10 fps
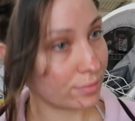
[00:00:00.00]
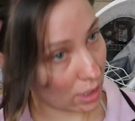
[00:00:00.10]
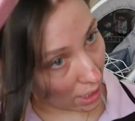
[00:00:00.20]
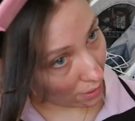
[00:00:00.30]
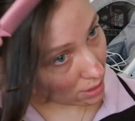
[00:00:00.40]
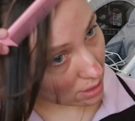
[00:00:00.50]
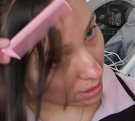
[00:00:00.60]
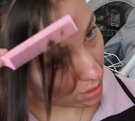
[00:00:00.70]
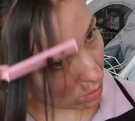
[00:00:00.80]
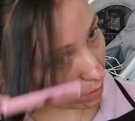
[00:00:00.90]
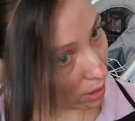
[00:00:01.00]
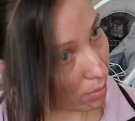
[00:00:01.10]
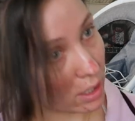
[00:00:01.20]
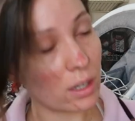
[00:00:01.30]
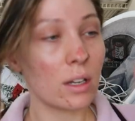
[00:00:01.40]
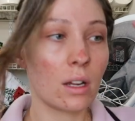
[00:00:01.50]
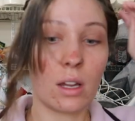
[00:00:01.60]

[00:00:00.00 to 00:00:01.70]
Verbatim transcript: Yeah, this side is way better.